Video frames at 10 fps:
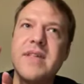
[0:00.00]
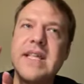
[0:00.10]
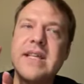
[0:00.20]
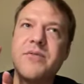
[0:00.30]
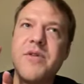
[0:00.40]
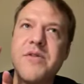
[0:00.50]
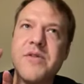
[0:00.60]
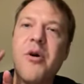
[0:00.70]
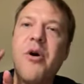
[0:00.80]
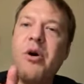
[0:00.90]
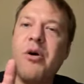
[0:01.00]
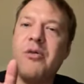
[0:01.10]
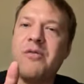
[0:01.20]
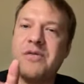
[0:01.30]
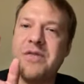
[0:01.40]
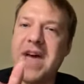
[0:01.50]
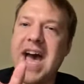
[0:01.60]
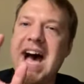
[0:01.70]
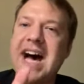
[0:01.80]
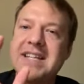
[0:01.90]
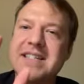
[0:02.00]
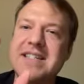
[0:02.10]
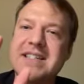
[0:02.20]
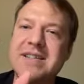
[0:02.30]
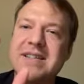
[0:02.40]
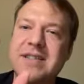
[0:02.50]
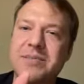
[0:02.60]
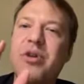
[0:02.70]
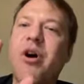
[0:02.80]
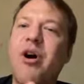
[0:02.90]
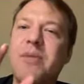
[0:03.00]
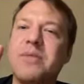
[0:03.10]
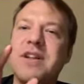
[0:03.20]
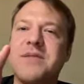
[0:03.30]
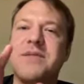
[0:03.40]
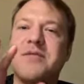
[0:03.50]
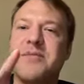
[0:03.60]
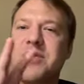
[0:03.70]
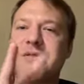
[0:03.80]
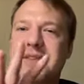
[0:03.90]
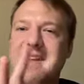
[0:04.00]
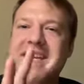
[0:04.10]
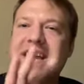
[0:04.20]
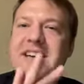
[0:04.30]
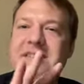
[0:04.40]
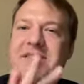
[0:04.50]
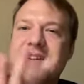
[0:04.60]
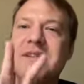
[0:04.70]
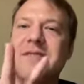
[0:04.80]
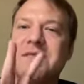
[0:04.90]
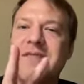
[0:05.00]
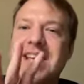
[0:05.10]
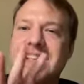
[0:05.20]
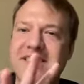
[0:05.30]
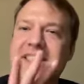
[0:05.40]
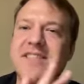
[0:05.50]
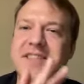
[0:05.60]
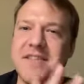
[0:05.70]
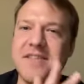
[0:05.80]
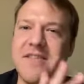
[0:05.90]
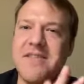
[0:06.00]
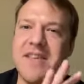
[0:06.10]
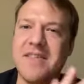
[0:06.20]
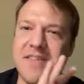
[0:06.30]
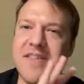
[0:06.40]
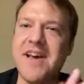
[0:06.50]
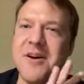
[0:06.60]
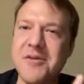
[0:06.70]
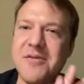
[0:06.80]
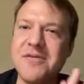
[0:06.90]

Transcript: resolve the problem of birth and death, of existence itself.